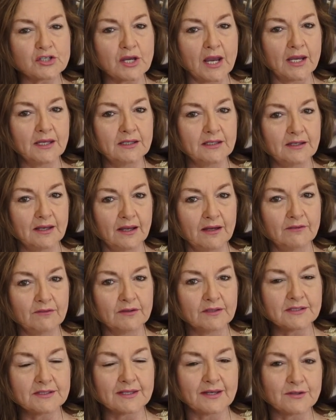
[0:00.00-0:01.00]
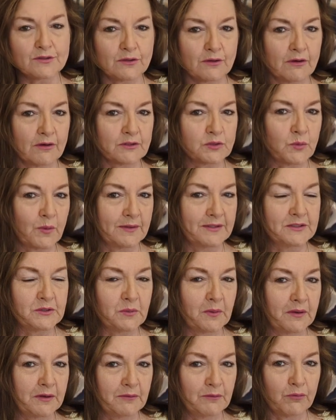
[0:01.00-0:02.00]
Shandy Davis as our
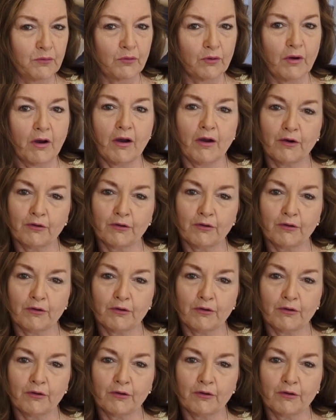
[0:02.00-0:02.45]
2024